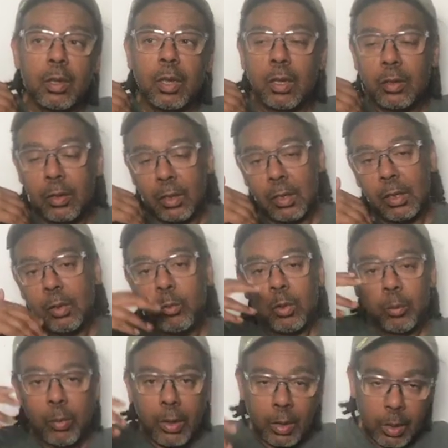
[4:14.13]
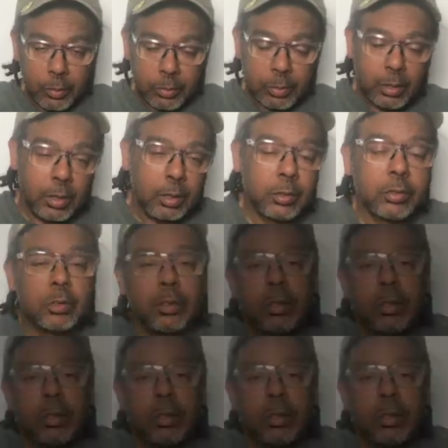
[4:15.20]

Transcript: And then he went back upstairs.